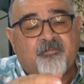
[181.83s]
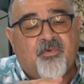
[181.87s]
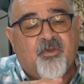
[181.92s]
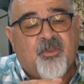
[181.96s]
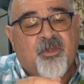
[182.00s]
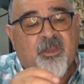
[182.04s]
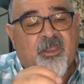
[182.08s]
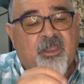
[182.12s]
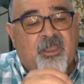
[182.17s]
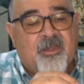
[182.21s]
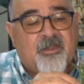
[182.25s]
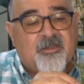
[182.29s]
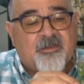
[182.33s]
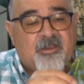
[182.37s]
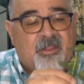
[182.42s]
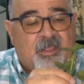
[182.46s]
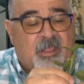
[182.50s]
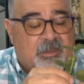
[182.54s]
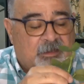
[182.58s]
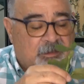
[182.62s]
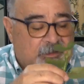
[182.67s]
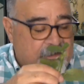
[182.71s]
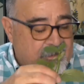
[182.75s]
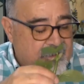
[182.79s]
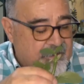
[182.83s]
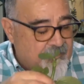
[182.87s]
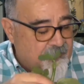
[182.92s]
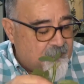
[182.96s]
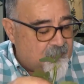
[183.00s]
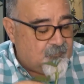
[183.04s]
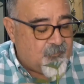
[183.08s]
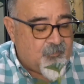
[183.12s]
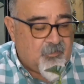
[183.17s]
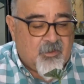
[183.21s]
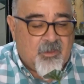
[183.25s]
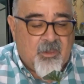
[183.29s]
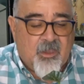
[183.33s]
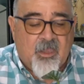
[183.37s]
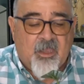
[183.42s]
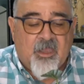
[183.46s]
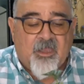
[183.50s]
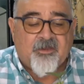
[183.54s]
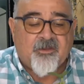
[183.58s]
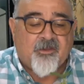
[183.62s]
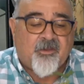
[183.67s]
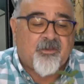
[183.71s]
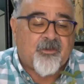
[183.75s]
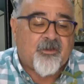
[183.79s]
putting into that leaf,
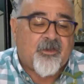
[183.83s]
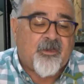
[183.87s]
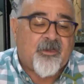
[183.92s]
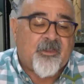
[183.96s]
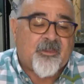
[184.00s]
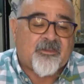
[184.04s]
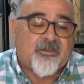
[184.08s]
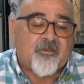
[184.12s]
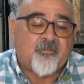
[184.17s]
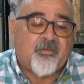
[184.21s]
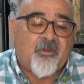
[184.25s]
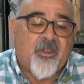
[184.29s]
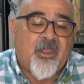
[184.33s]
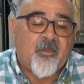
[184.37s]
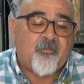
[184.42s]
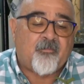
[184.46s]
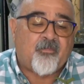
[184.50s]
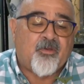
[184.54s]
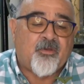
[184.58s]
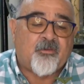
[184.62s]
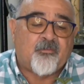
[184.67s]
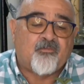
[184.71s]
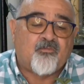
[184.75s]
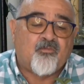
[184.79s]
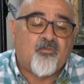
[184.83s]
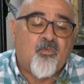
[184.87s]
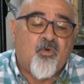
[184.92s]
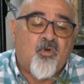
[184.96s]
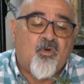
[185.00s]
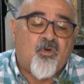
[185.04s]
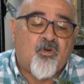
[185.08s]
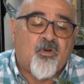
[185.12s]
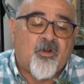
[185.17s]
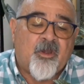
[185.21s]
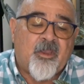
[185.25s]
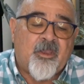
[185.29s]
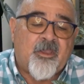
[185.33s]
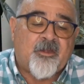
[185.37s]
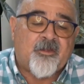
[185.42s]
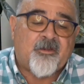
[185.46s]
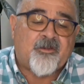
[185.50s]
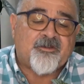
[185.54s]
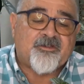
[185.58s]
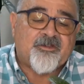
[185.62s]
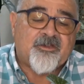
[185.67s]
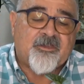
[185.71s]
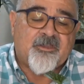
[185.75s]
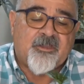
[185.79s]
and you're going to let the plant put more
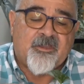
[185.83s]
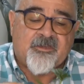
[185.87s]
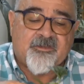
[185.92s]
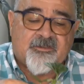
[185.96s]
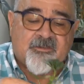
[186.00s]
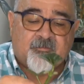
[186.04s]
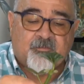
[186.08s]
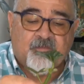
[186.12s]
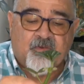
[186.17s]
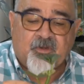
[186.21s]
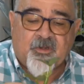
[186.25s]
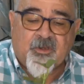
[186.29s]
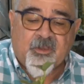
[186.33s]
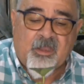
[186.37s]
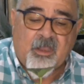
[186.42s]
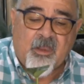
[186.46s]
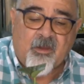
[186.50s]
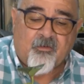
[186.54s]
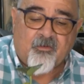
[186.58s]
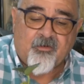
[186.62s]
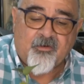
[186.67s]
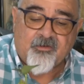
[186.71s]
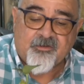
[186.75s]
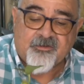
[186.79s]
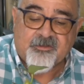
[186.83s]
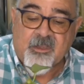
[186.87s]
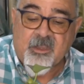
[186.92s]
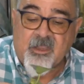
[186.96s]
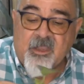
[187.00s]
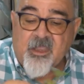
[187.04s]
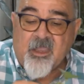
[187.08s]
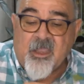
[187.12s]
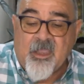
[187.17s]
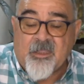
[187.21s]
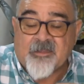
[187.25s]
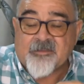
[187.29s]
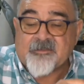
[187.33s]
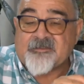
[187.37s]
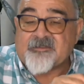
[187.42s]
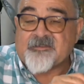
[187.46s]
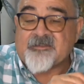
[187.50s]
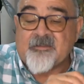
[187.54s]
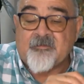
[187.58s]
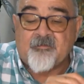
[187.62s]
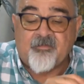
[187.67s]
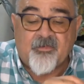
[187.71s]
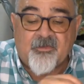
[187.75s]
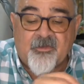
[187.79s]
energy into putting out roots. And
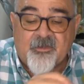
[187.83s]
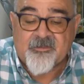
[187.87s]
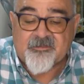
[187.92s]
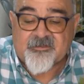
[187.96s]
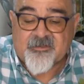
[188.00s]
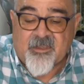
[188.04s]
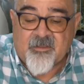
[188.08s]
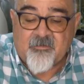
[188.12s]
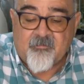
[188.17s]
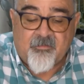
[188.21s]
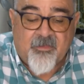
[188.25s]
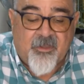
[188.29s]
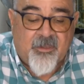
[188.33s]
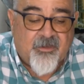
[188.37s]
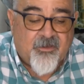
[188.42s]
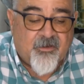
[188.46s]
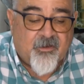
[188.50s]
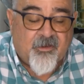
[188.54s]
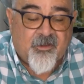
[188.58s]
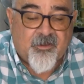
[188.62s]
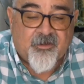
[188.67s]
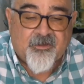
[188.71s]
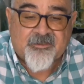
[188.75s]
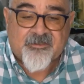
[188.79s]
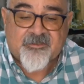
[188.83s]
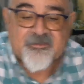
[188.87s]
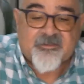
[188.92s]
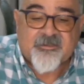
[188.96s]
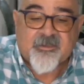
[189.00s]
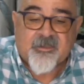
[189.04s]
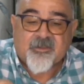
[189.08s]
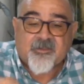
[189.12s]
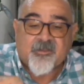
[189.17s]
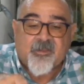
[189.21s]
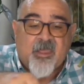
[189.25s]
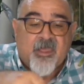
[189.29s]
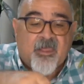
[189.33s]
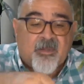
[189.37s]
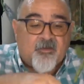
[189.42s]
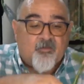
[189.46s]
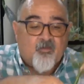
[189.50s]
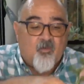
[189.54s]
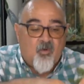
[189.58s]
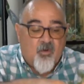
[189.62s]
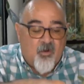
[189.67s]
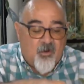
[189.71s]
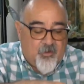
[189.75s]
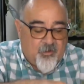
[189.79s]
simple as can be, you're going to stick that
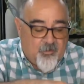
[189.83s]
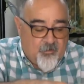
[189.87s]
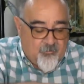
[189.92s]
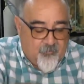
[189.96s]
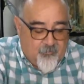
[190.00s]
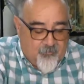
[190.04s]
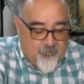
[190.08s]
in water.